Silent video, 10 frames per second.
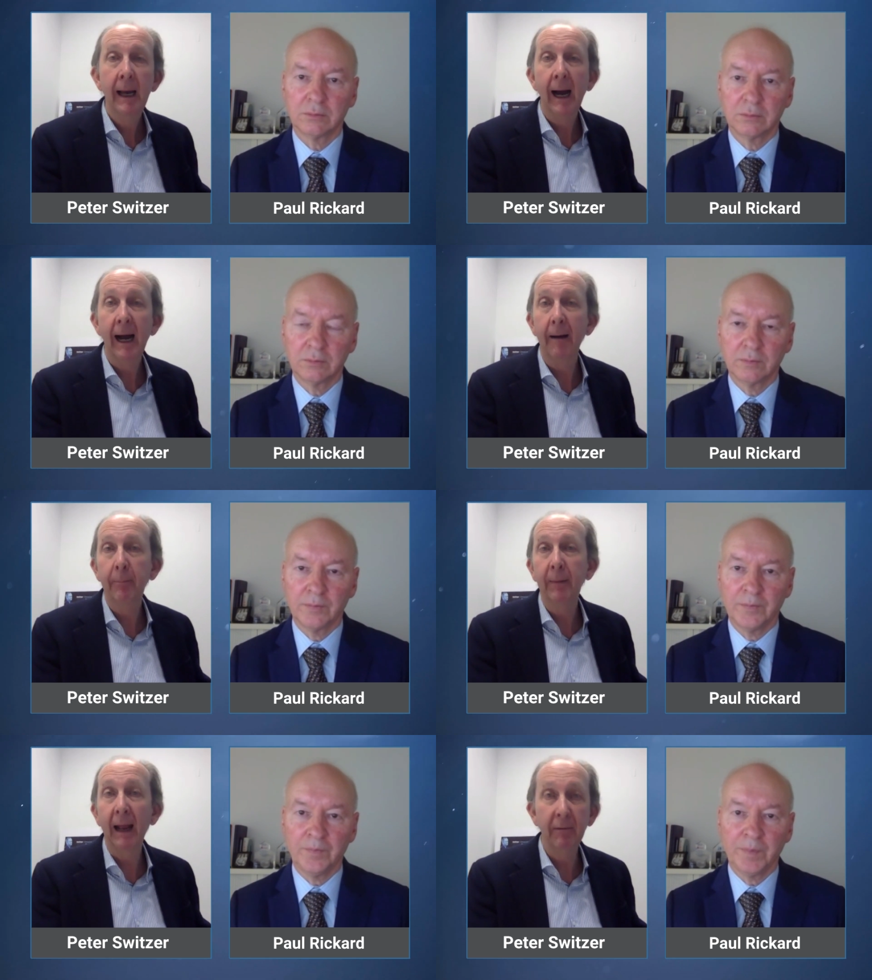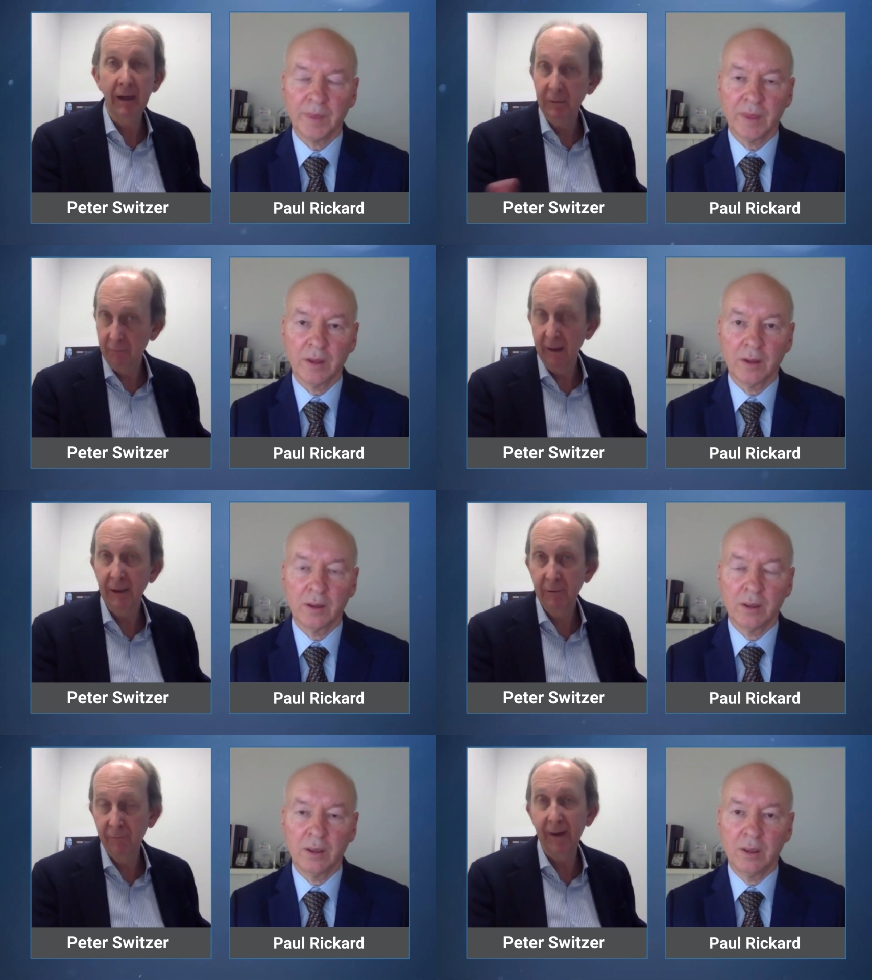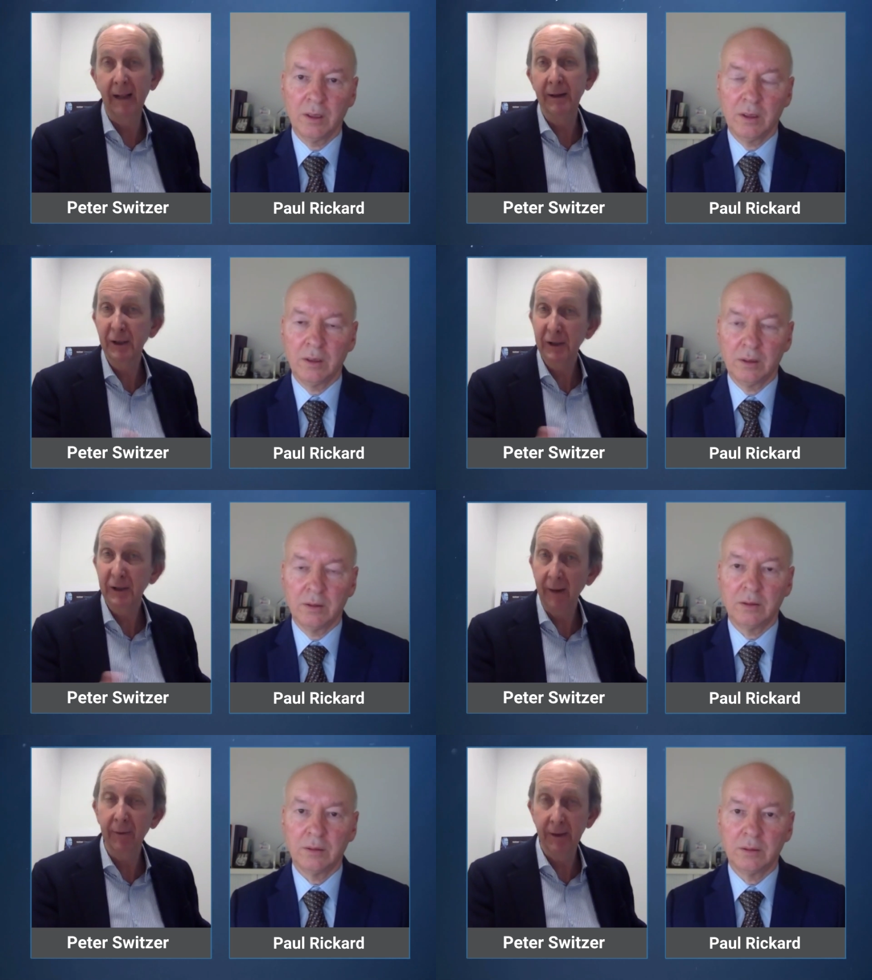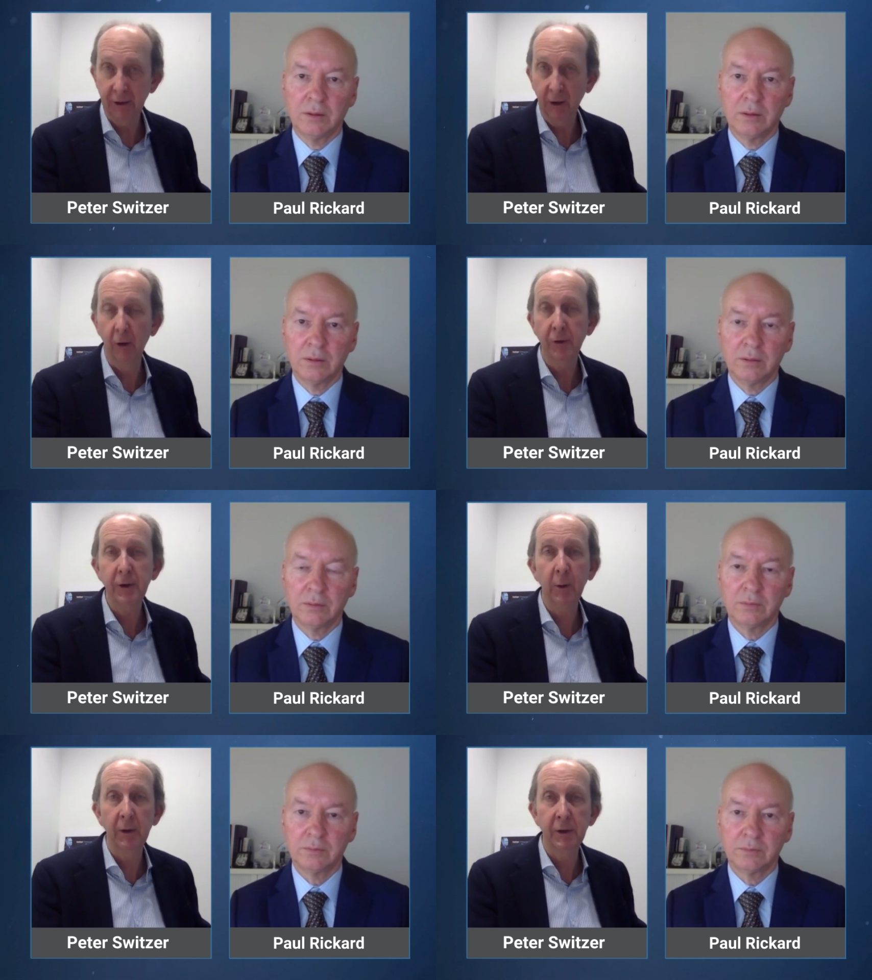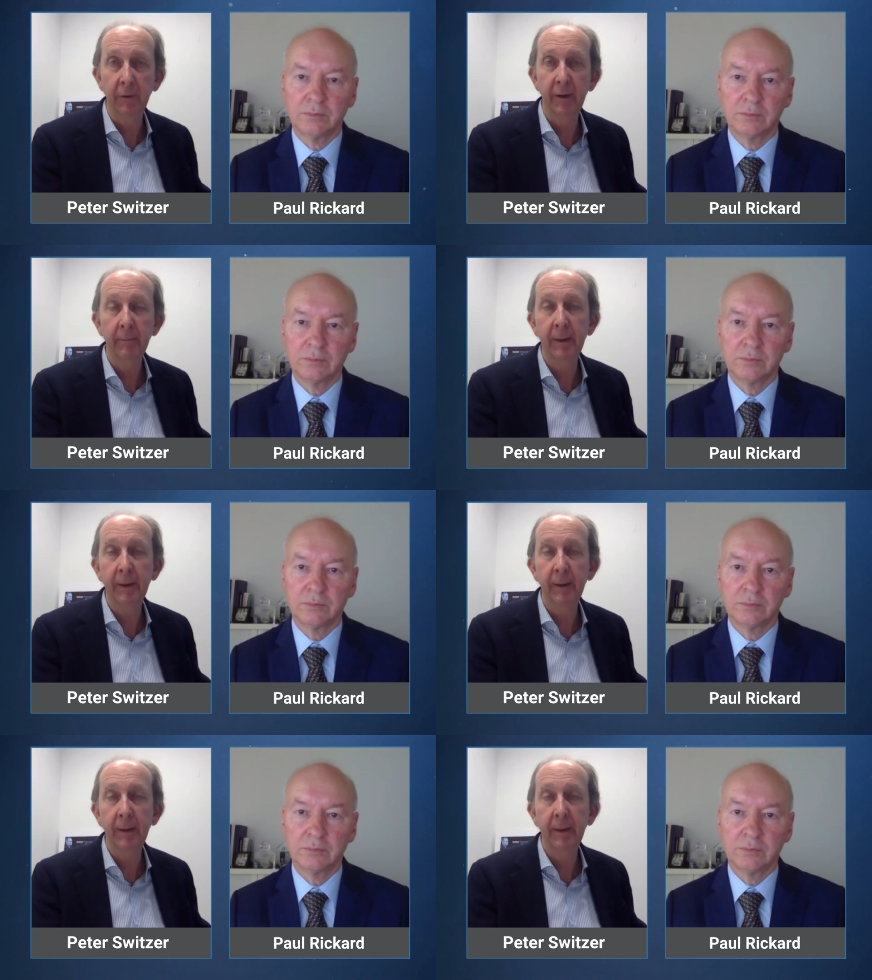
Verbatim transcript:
Speaker 1: um, and his his fund has suffered as a consequence of it.